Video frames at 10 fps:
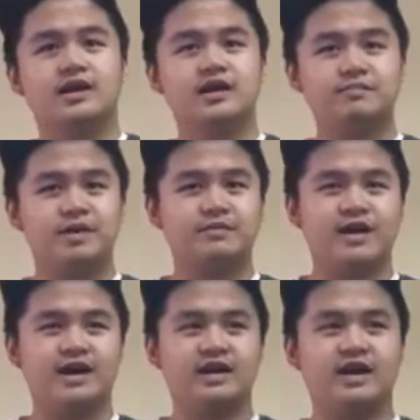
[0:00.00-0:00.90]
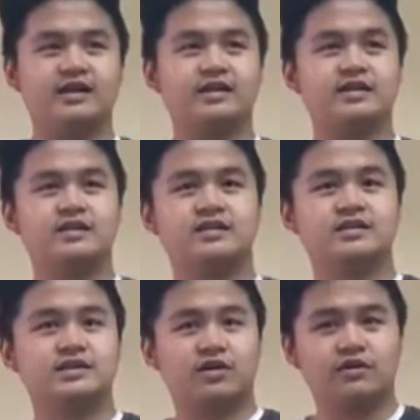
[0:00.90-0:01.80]
keep in mind that
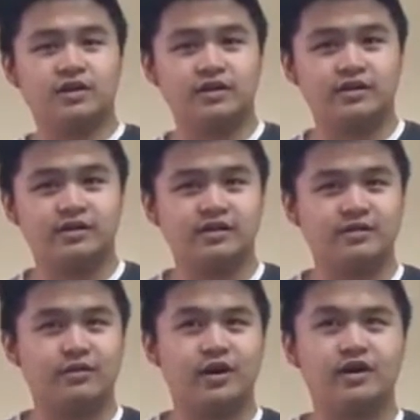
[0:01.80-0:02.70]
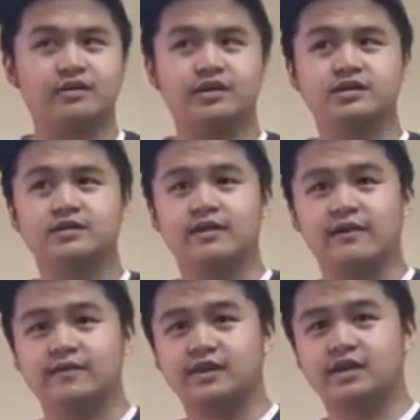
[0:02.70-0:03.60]
this is on Earth, where there's
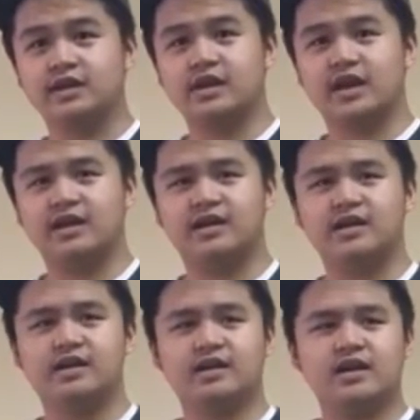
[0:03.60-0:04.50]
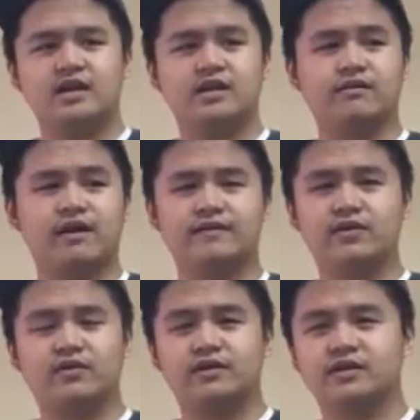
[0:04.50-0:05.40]
gravity, and the gravity
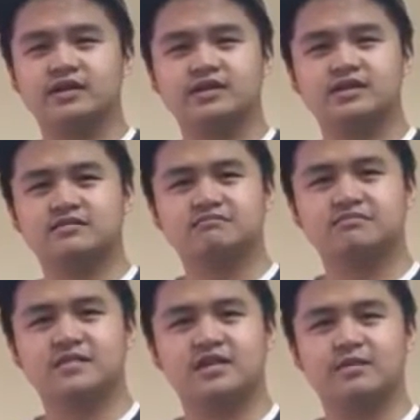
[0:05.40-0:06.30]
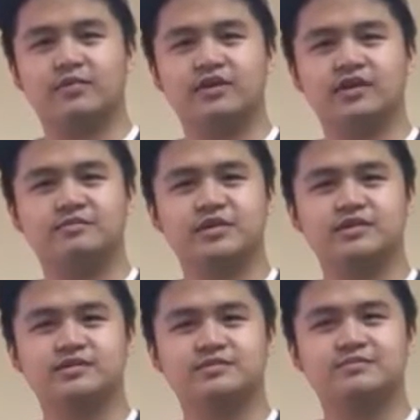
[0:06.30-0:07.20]
on Earth is 9.8
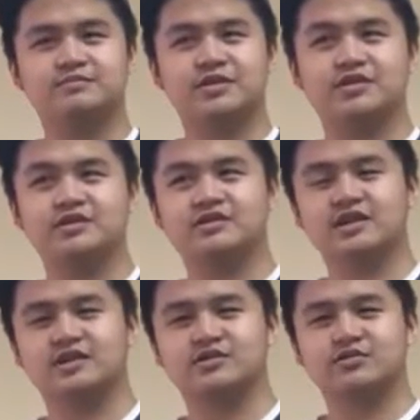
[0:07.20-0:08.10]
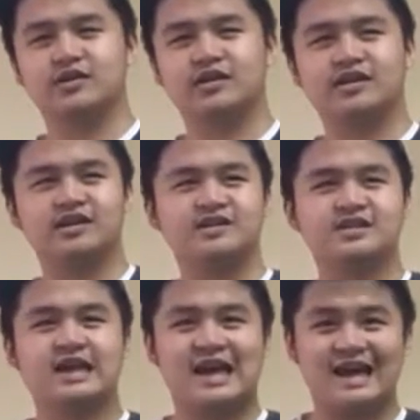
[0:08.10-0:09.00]
meters per second square, and that's
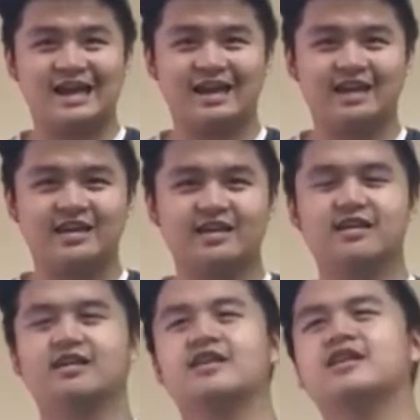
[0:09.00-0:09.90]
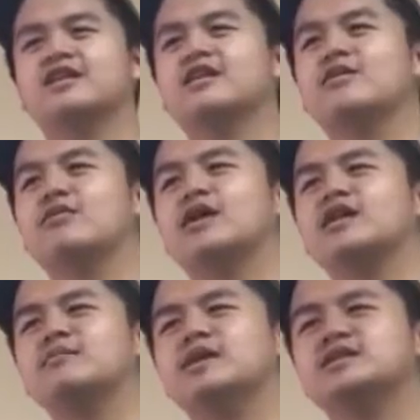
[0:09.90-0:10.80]
high. Well,
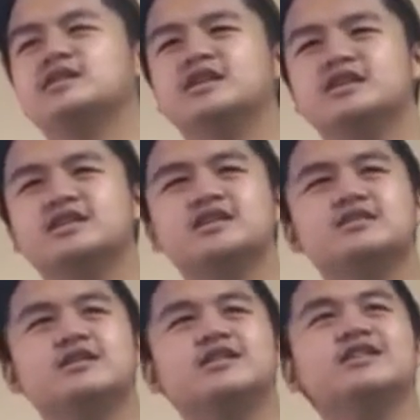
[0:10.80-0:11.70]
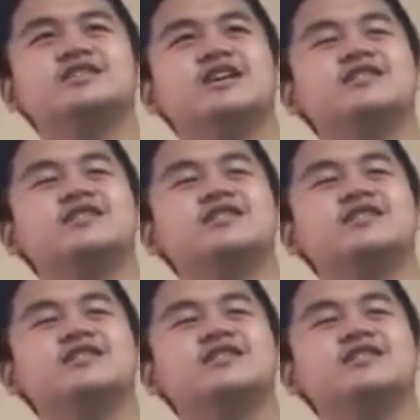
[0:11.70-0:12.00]
imagine this, the